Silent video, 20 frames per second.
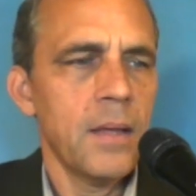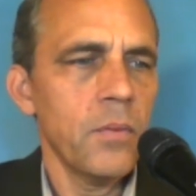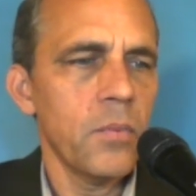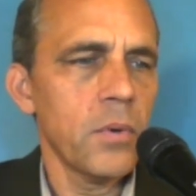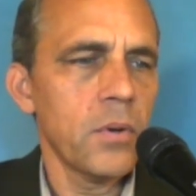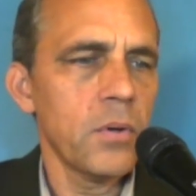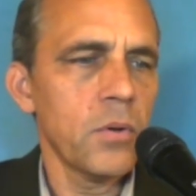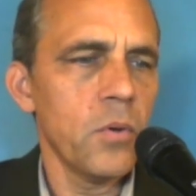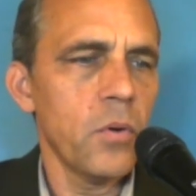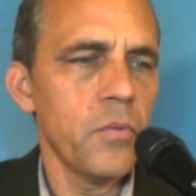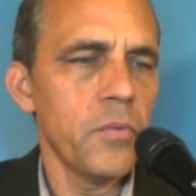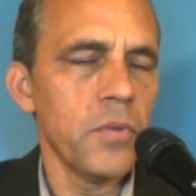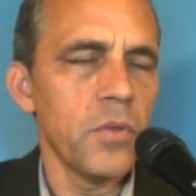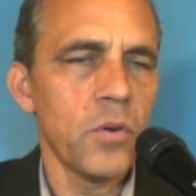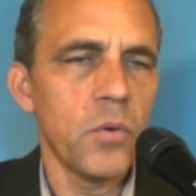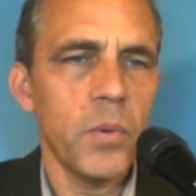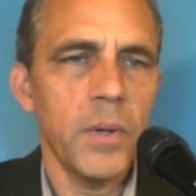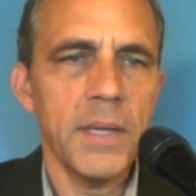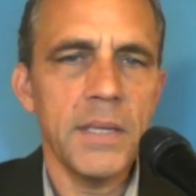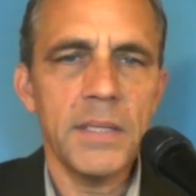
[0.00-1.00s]
We're going to go over
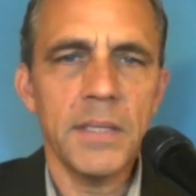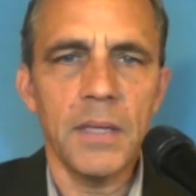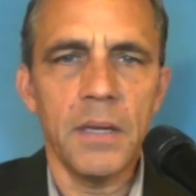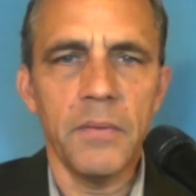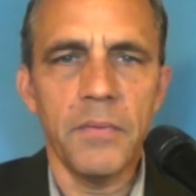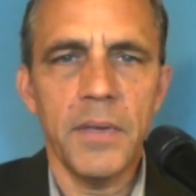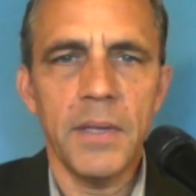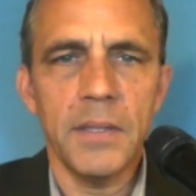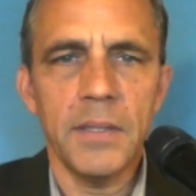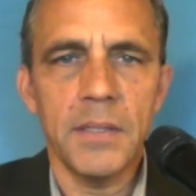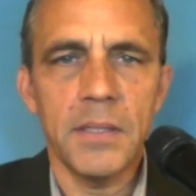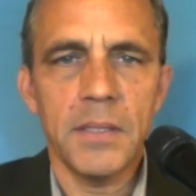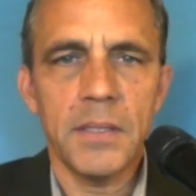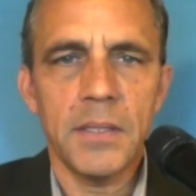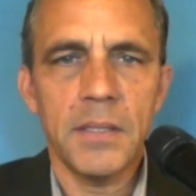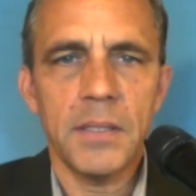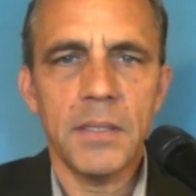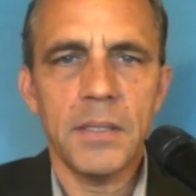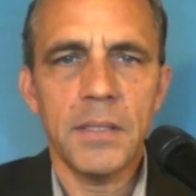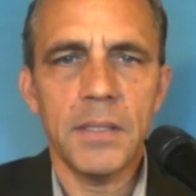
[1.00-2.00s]
the quakes that have hit, and
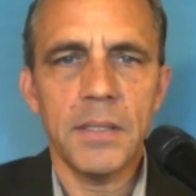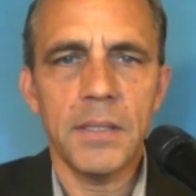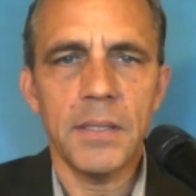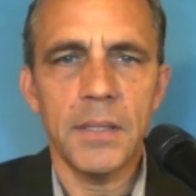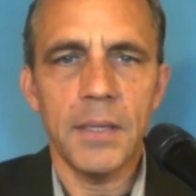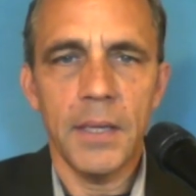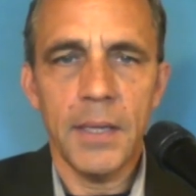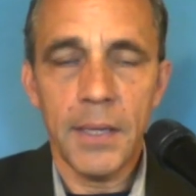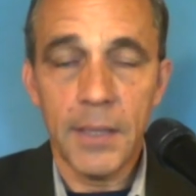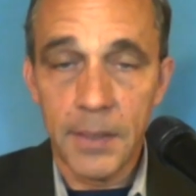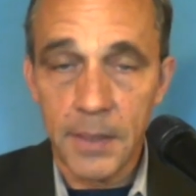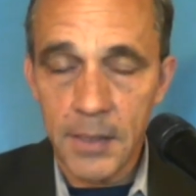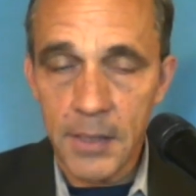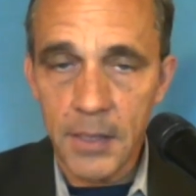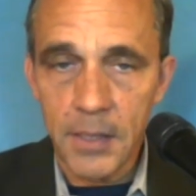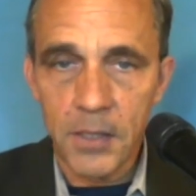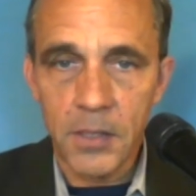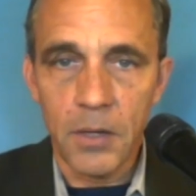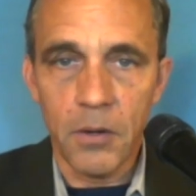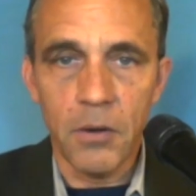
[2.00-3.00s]
hit
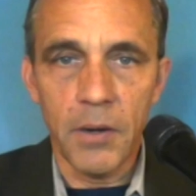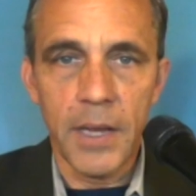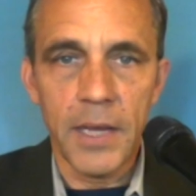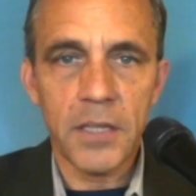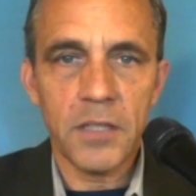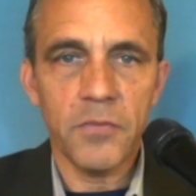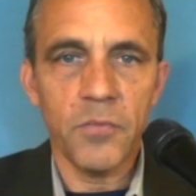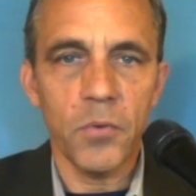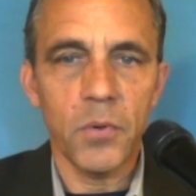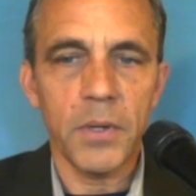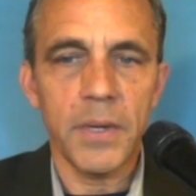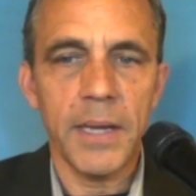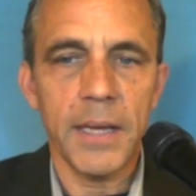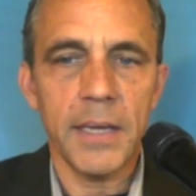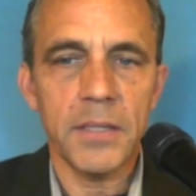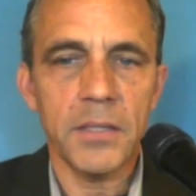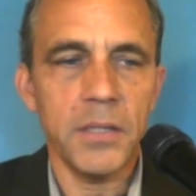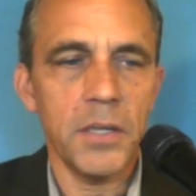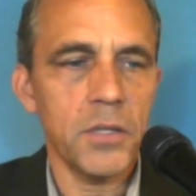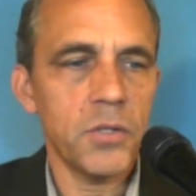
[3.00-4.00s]
since our last
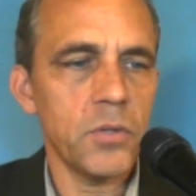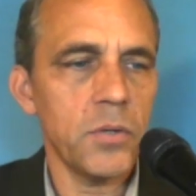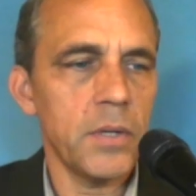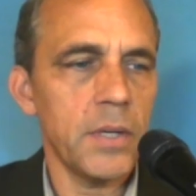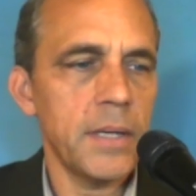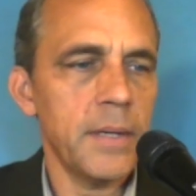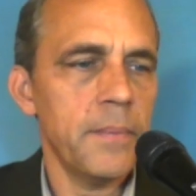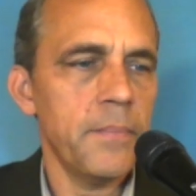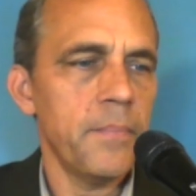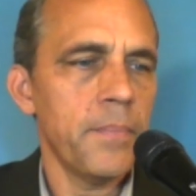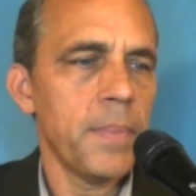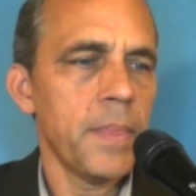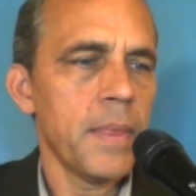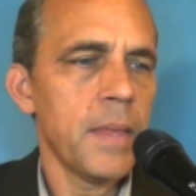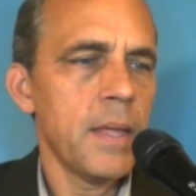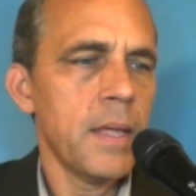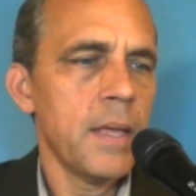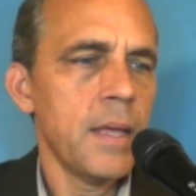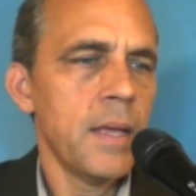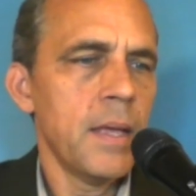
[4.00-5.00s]
forecast yesterday.
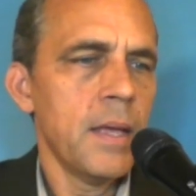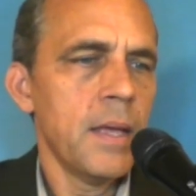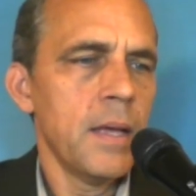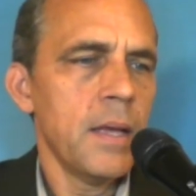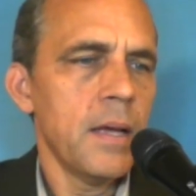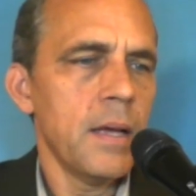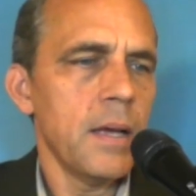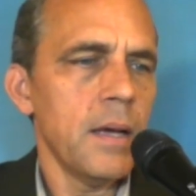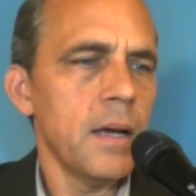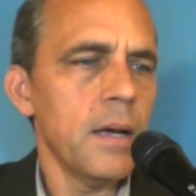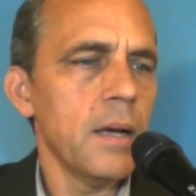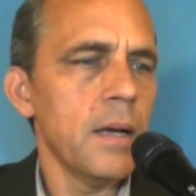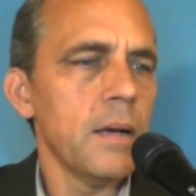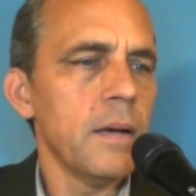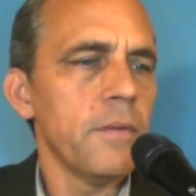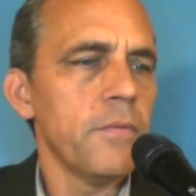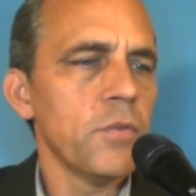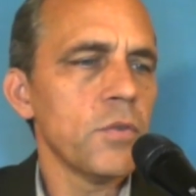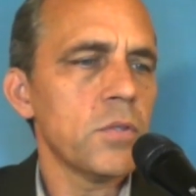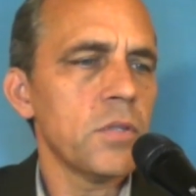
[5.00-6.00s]

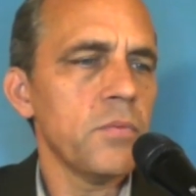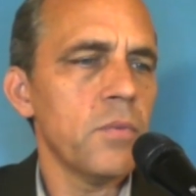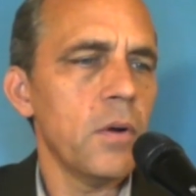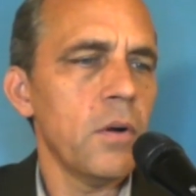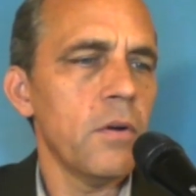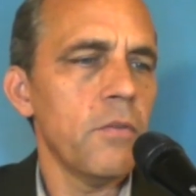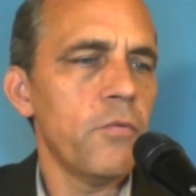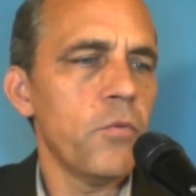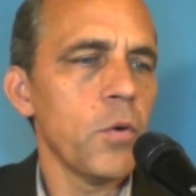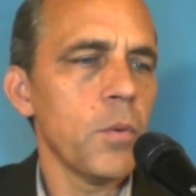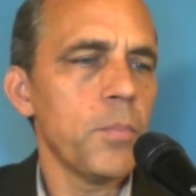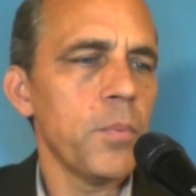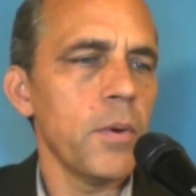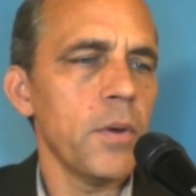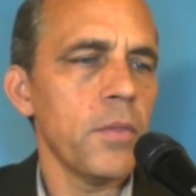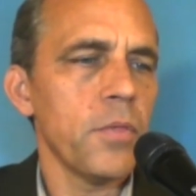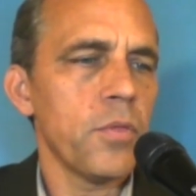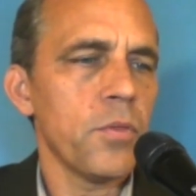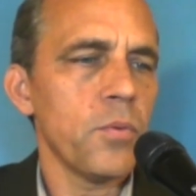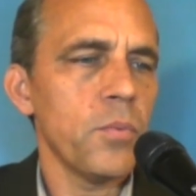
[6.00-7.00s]
Uh, first of all,
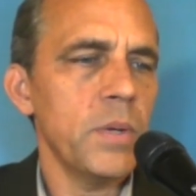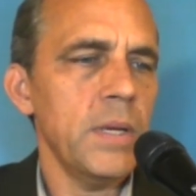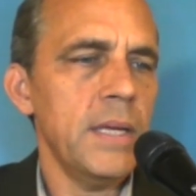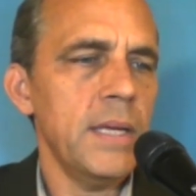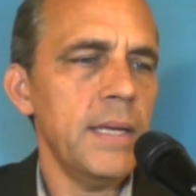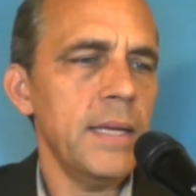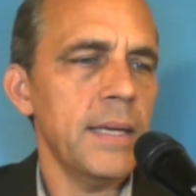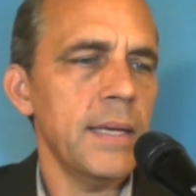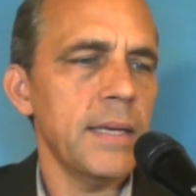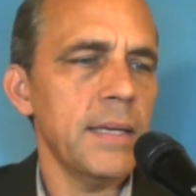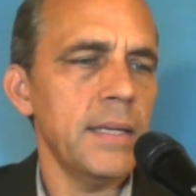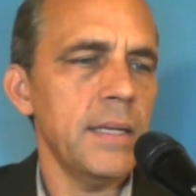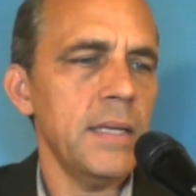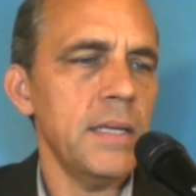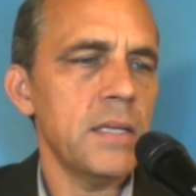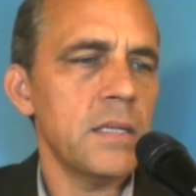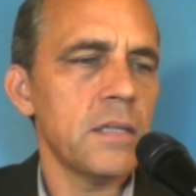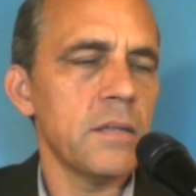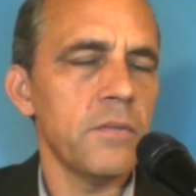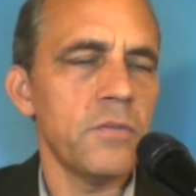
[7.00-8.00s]
4.3 hit
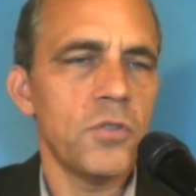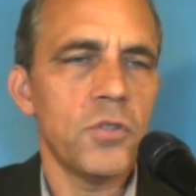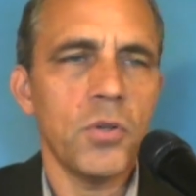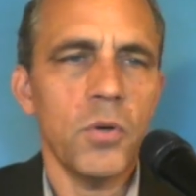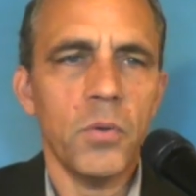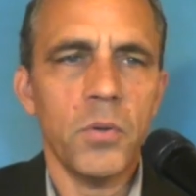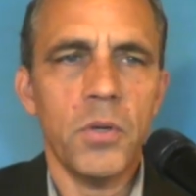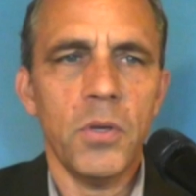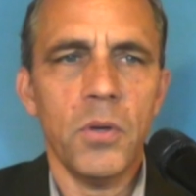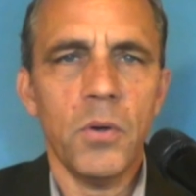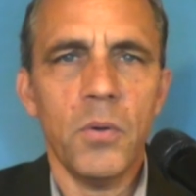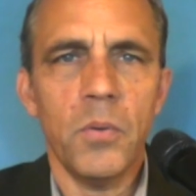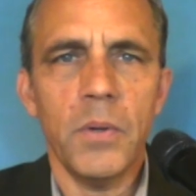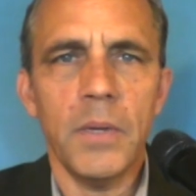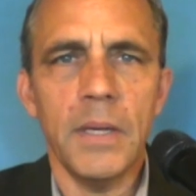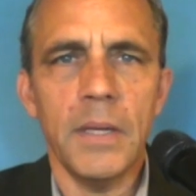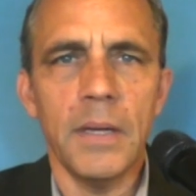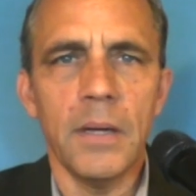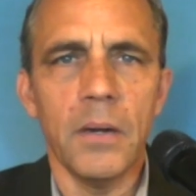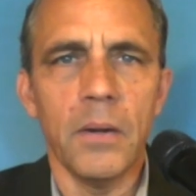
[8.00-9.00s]
east of Tokyo
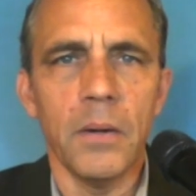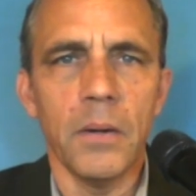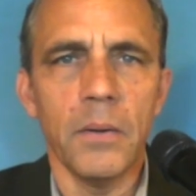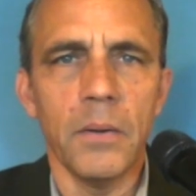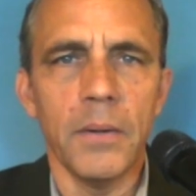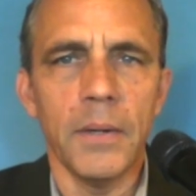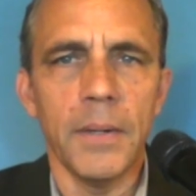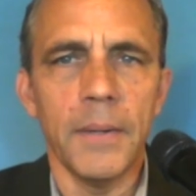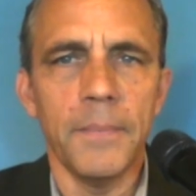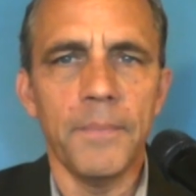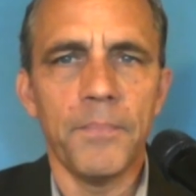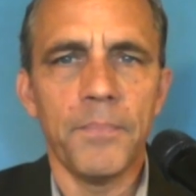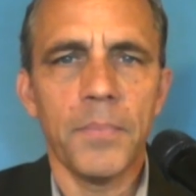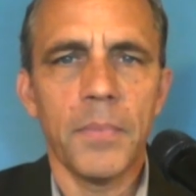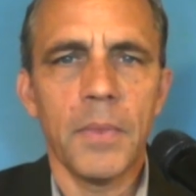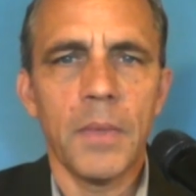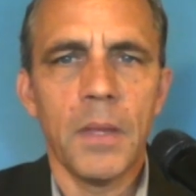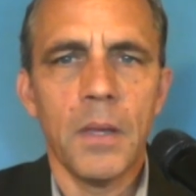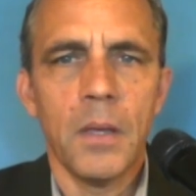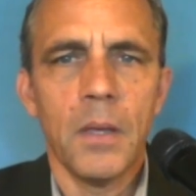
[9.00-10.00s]
in our uh,
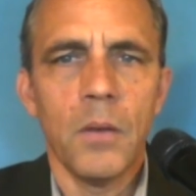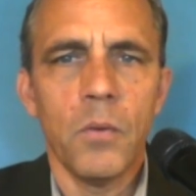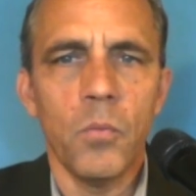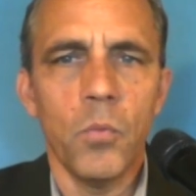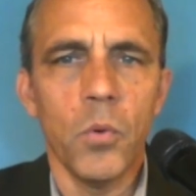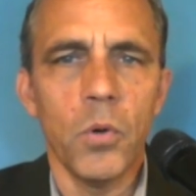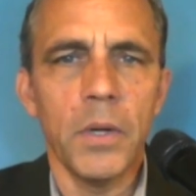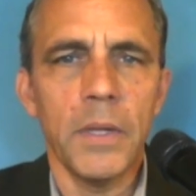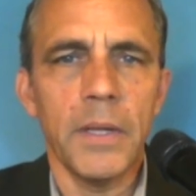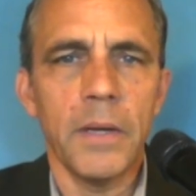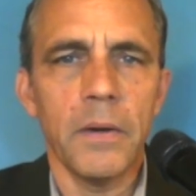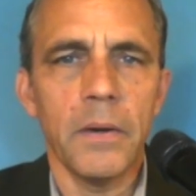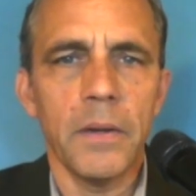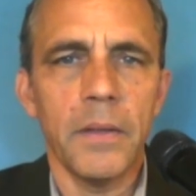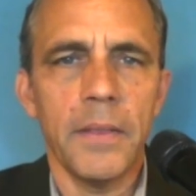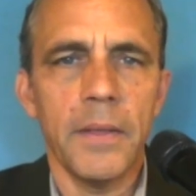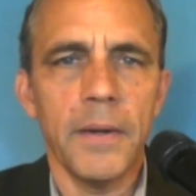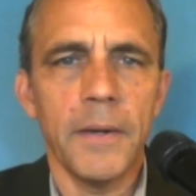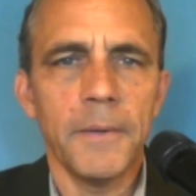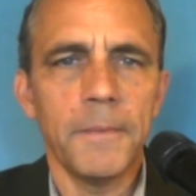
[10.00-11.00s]
warning
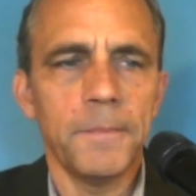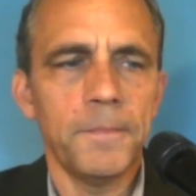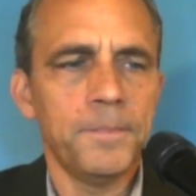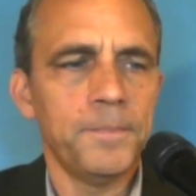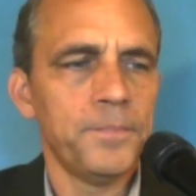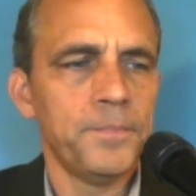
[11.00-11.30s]
area there.